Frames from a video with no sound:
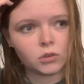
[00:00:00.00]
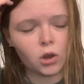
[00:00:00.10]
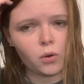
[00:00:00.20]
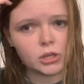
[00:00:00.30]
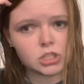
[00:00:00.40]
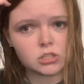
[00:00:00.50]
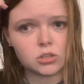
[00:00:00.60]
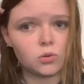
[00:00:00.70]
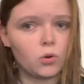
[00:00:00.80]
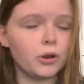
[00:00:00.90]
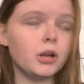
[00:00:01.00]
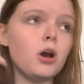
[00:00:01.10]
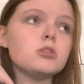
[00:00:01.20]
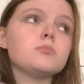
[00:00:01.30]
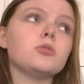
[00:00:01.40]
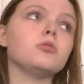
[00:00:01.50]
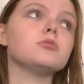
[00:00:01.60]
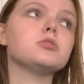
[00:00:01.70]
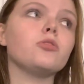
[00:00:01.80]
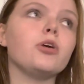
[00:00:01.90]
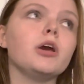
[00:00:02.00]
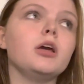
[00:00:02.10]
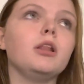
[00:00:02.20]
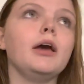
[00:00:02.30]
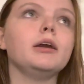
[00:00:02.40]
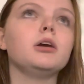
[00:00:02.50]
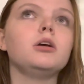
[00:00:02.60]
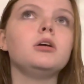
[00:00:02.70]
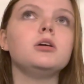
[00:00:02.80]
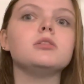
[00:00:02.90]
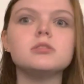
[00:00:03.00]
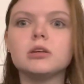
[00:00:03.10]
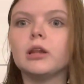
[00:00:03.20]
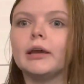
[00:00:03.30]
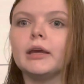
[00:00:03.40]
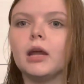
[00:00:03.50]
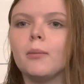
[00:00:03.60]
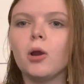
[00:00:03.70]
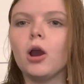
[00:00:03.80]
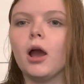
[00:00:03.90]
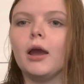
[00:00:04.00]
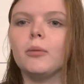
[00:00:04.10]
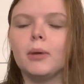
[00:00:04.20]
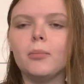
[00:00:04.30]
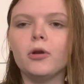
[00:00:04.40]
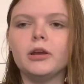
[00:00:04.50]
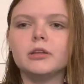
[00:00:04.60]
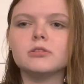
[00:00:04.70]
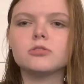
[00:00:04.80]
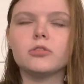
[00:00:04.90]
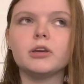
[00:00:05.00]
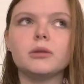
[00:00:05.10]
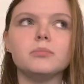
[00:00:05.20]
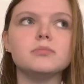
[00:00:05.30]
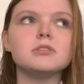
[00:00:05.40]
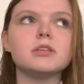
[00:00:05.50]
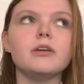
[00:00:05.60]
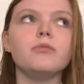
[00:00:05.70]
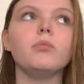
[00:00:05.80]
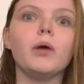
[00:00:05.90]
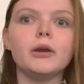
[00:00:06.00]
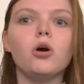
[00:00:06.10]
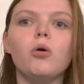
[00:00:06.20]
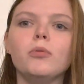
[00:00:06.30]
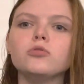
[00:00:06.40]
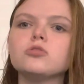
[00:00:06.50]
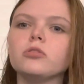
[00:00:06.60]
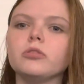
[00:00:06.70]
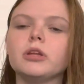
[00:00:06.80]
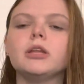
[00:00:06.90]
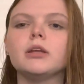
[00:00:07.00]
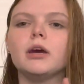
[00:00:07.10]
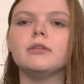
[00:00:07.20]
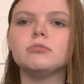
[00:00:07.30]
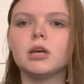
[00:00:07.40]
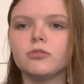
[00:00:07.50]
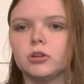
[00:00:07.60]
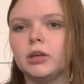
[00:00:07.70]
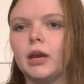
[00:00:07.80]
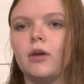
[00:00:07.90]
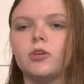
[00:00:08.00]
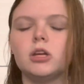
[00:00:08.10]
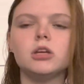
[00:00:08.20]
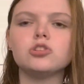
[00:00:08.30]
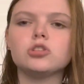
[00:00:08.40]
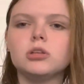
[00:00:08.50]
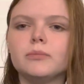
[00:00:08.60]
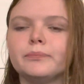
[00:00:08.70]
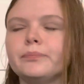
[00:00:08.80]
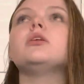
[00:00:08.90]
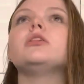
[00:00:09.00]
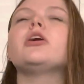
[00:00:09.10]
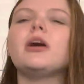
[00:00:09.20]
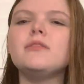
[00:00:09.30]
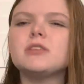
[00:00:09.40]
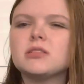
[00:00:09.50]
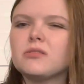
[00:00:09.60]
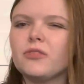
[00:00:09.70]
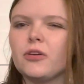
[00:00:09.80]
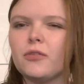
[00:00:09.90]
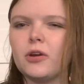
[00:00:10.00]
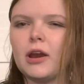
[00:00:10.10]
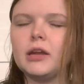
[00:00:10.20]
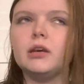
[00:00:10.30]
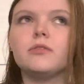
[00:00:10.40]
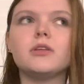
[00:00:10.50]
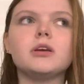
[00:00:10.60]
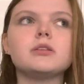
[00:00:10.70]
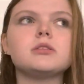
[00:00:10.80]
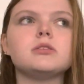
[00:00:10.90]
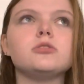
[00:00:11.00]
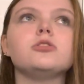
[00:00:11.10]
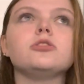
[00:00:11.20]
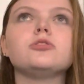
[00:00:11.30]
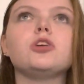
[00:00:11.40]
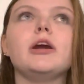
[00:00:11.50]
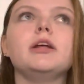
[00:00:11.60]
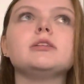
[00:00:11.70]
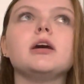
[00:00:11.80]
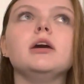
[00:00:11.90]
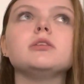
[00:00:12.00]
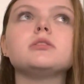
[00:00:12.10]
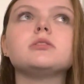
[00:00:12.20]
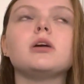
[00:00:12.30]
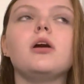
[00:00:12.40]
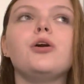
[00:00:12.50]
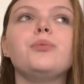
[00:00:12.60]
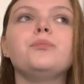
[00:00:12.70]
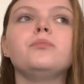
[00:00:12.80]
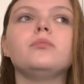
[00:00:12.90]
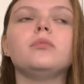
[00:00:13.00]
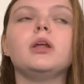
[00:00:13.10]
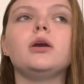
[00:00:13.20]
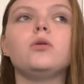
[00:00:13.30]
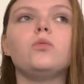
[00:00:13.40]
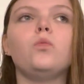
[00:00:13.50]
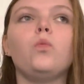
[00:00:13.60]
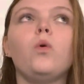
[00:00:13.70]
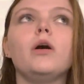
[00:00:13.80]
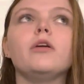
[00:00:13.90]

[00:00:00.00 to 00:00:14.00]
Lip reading: OHSU Oregon Hospital. So they did an MRI on my brain so they can say almost certainly that I definitely have ADHD. They're kind of testing for a variety of things because they're trying to test what